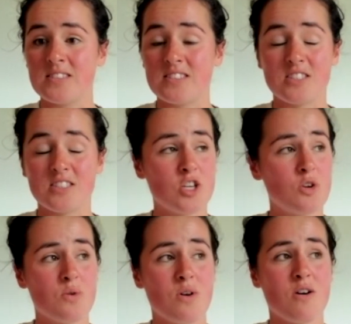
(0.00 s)

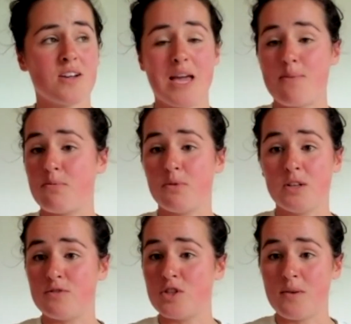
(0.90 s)
you are capable
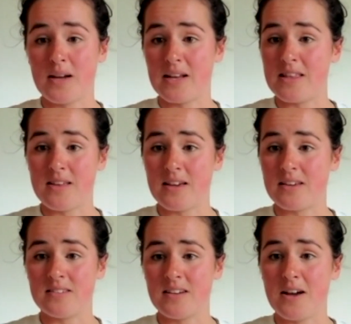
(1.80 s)
of doing
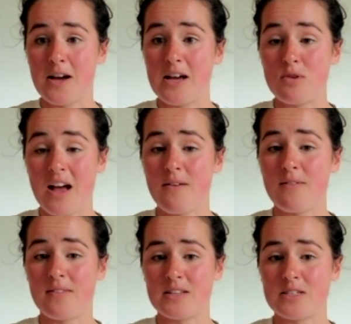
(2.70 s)
anything,
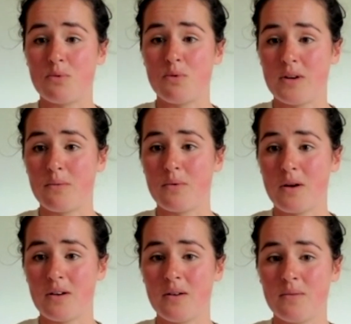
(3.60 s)
having that support network.